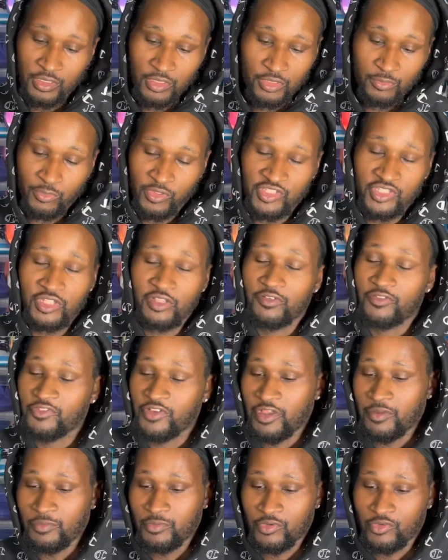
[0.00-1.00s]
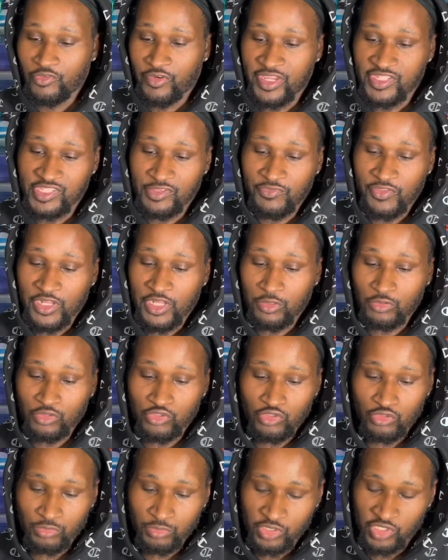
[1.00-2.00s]
wasn't a, a, crazy video to
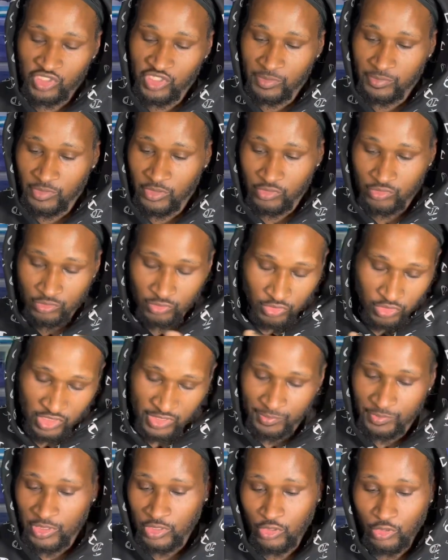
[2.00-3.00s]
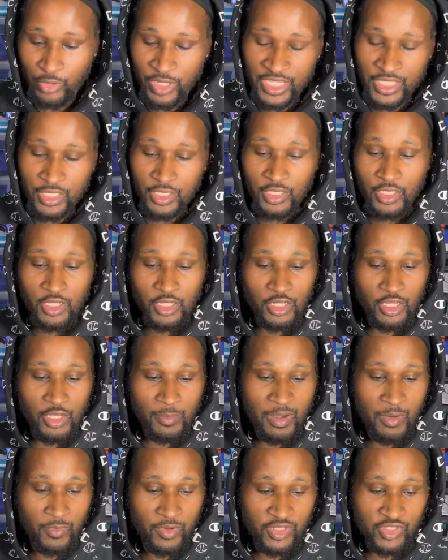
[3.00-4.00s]
do. It was just something something quick. Um,
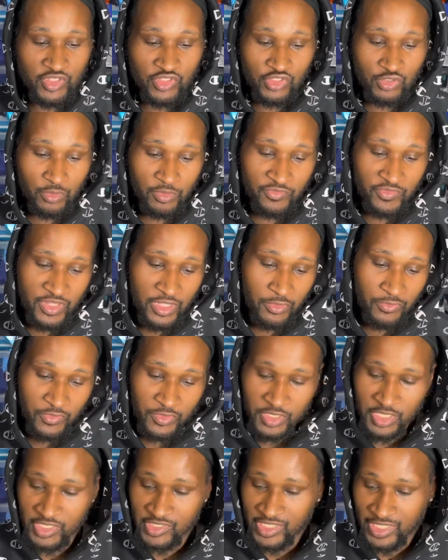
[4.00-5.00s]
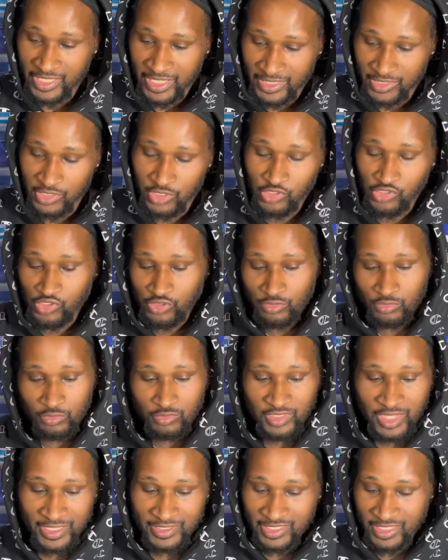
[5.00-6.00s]
I want to just do a video for these. I like these
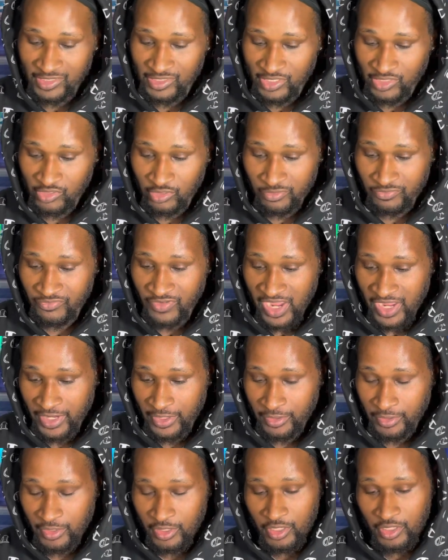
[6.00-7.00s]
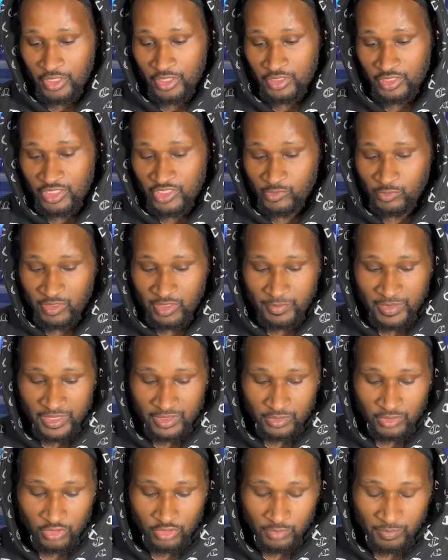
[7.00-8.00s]
shoes. I think these are fire. These one of my
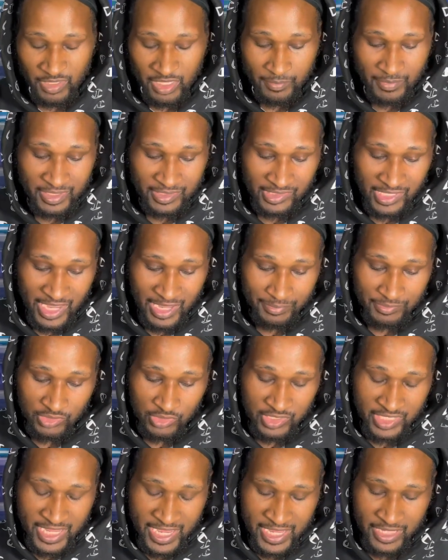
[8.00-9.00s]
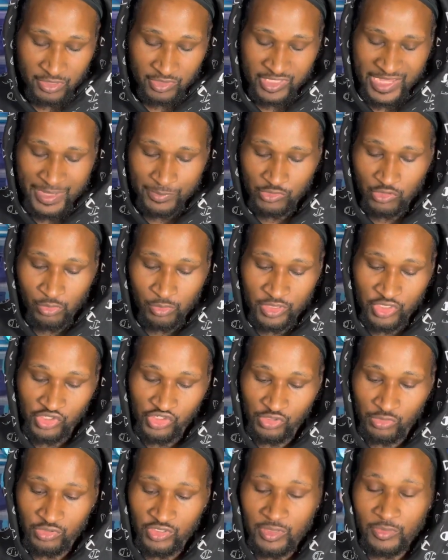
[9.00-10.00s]
they're gonna be in my top 10 or top 20
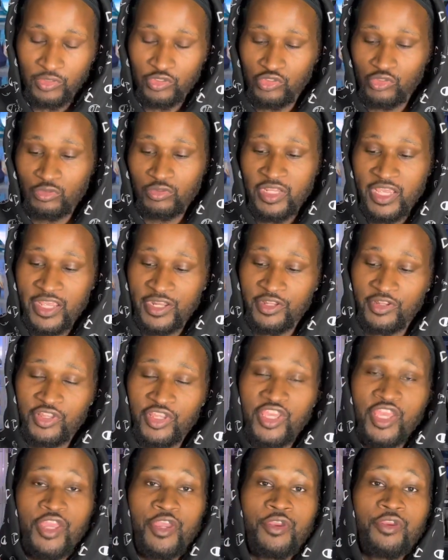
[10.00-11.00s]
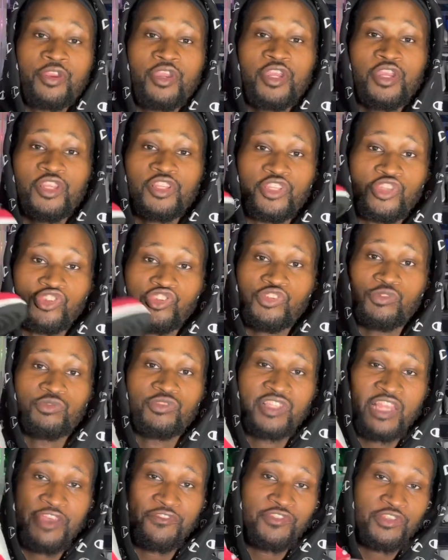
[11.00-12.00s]
shoes I'm gonna do at the end of the year. This shoe is
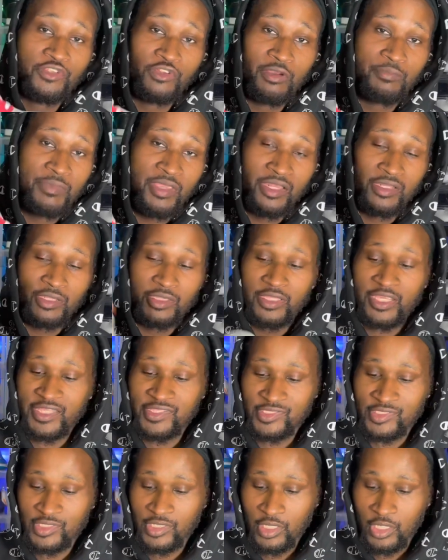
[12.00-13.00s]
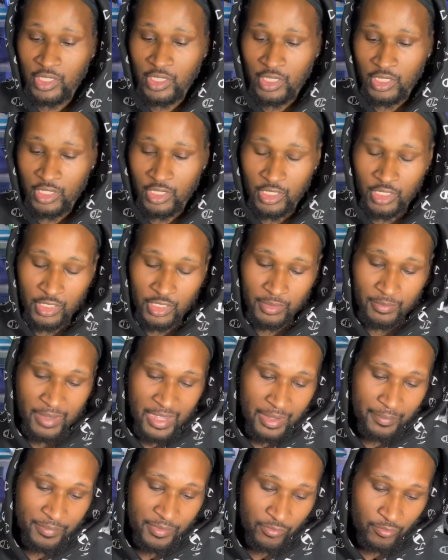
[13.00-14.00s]
definitely gonna be on the list. Um,
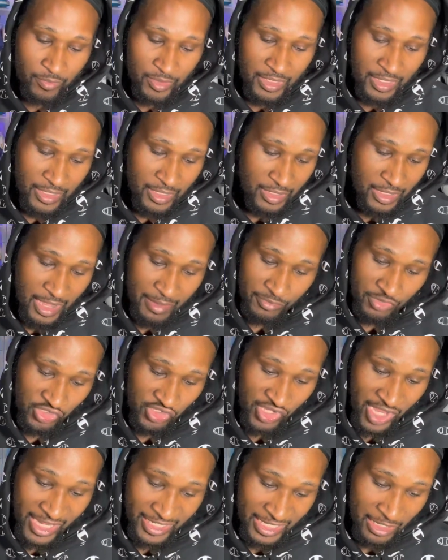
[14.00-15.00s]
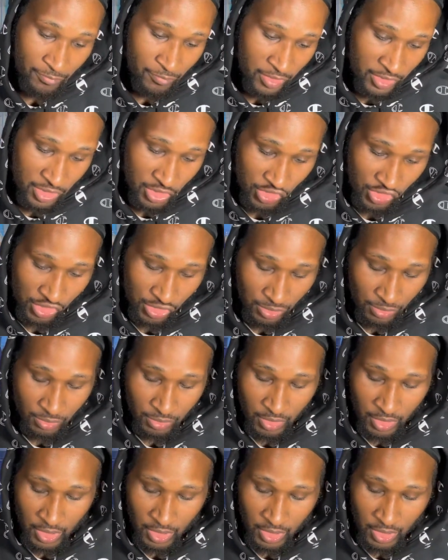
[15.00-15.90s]
I've been I was shocked I won this shoe.